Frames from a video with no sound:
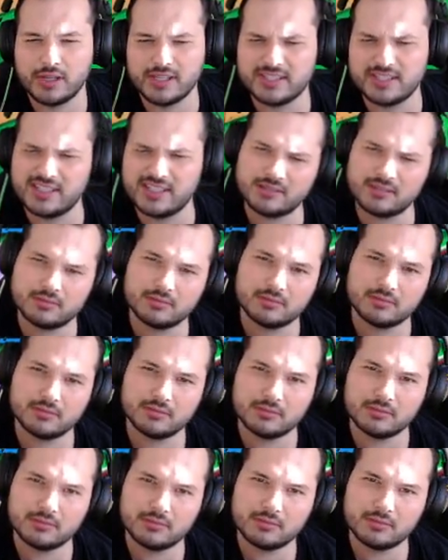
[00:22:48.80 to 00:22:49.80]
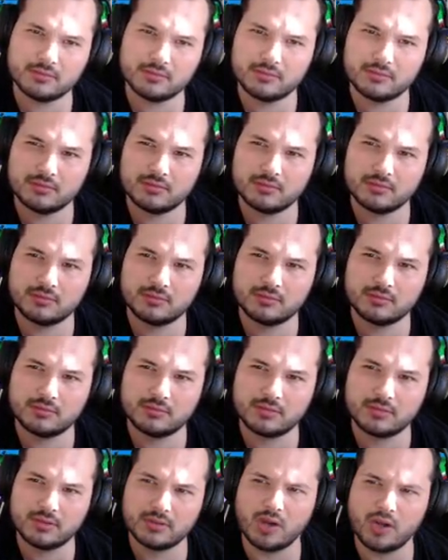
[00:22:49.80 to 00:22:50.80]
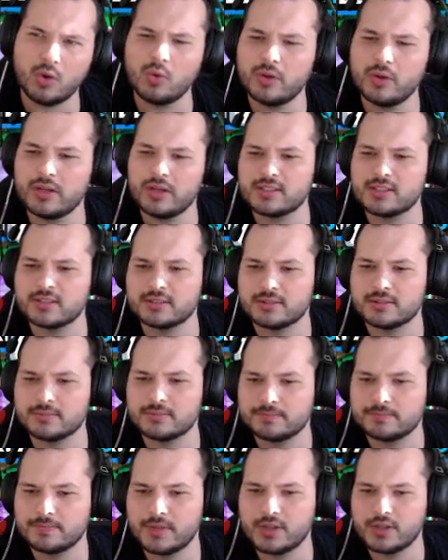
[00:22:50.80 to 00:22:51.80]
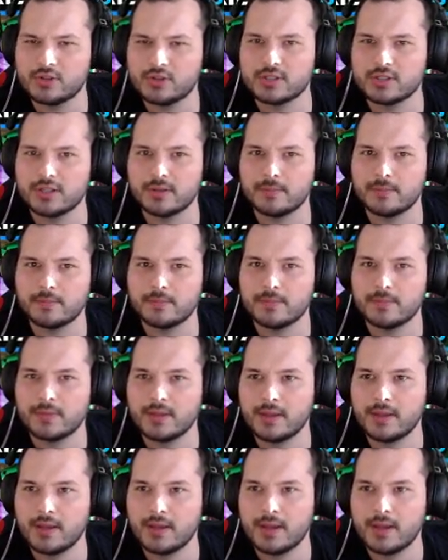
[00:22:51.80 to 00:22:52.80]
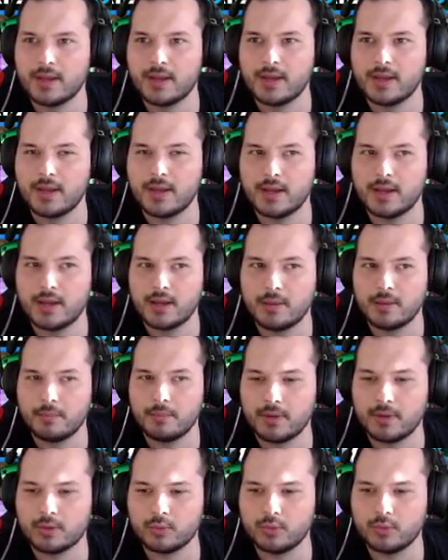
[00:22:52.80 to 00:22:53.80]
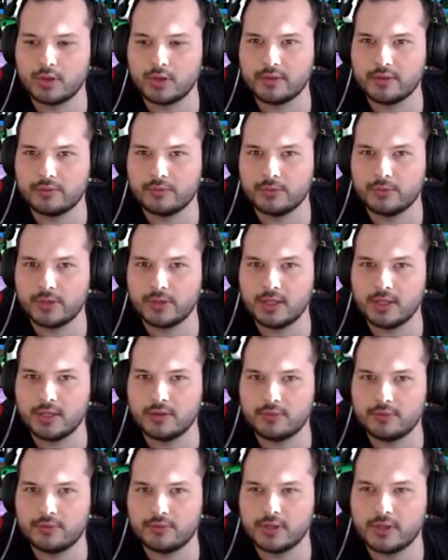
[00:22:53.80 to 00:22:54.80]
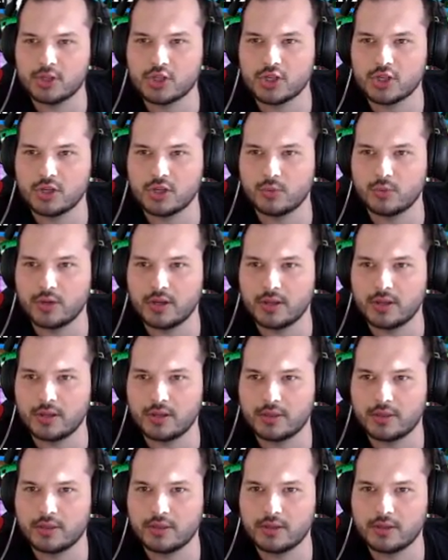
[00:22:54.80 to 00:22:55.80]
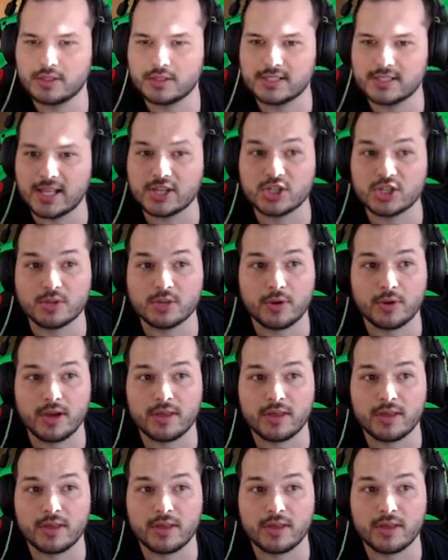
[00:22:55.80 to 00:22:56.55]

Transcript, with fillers: Is it? No, it isn't. Interesting. But what if we finish it with Slashing